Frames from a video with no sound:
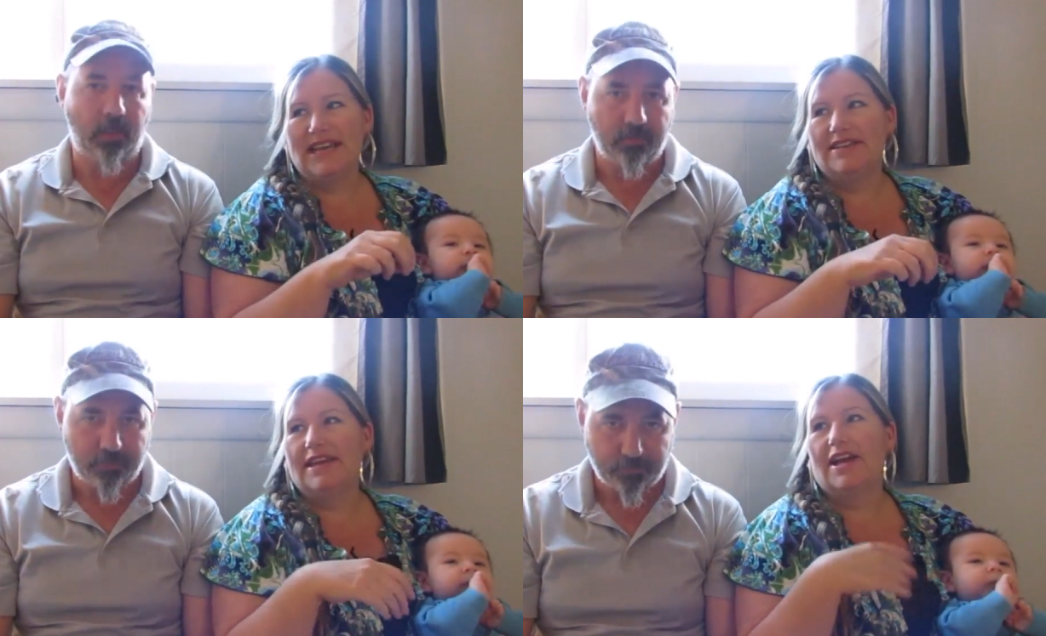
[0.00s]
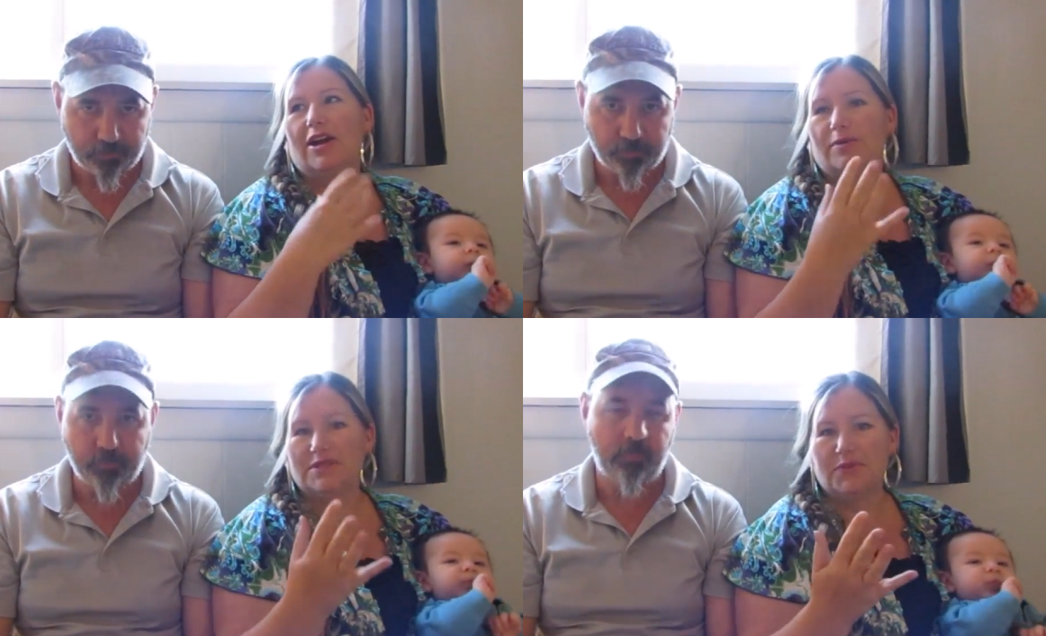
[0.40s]
Speaker 1: stayed
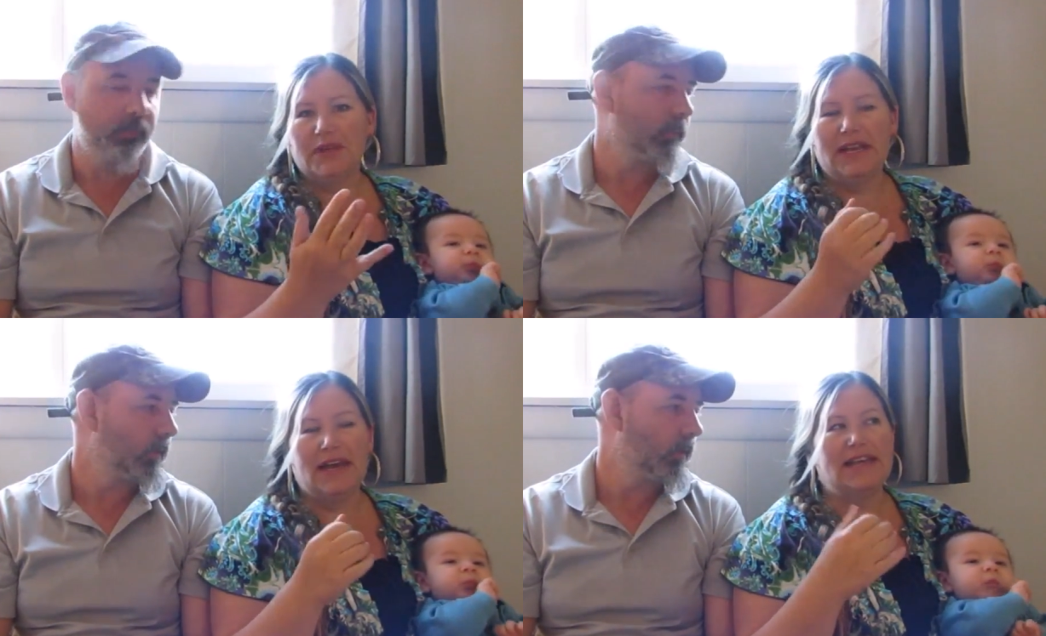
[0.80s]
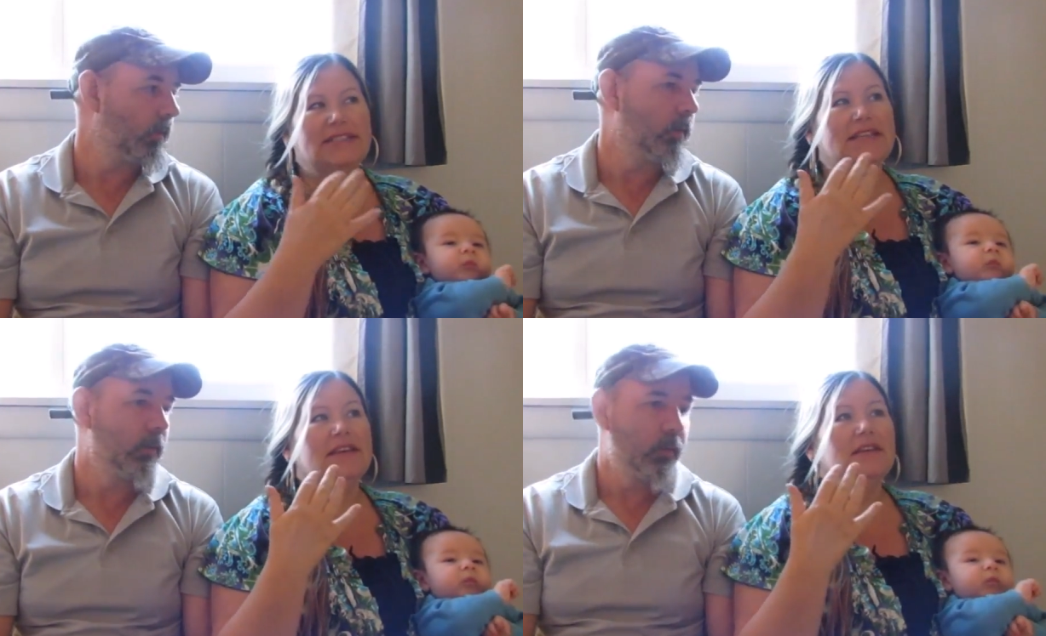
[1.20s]
there. It was really
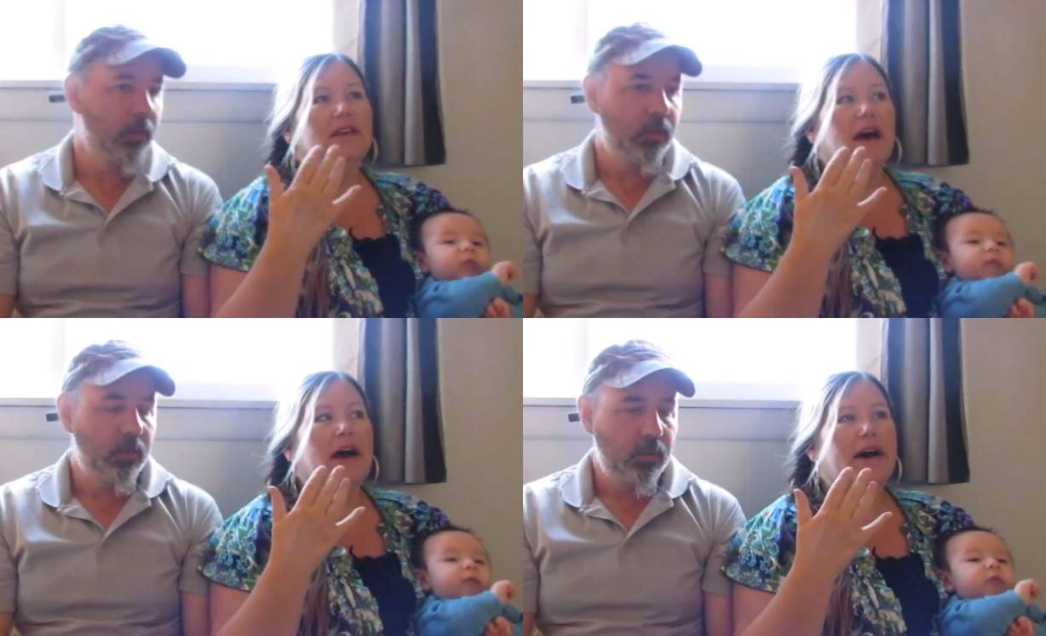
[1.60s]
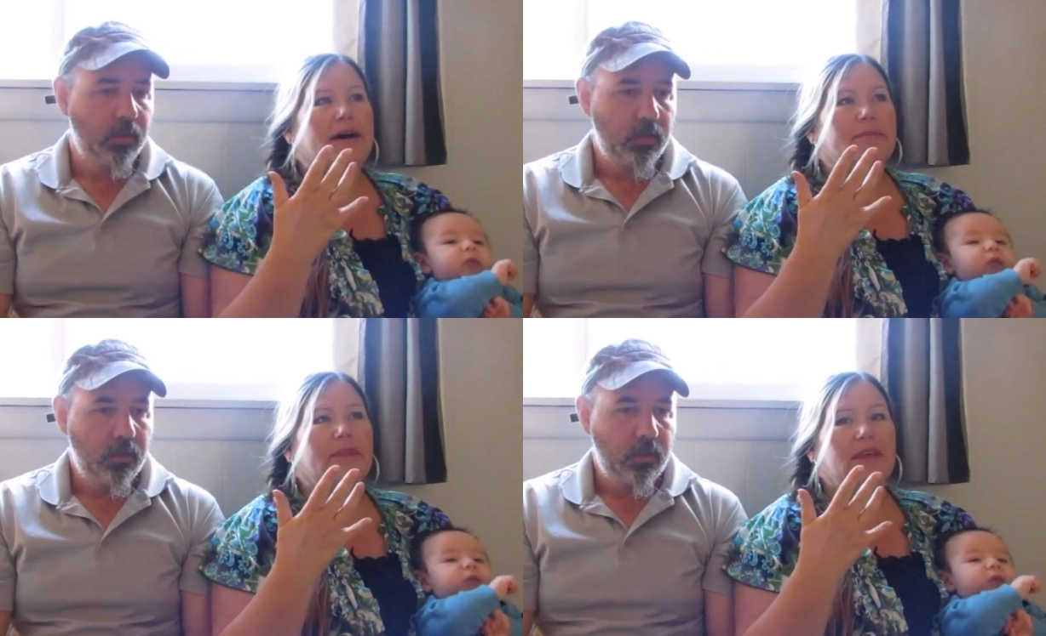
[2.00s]
nice, um,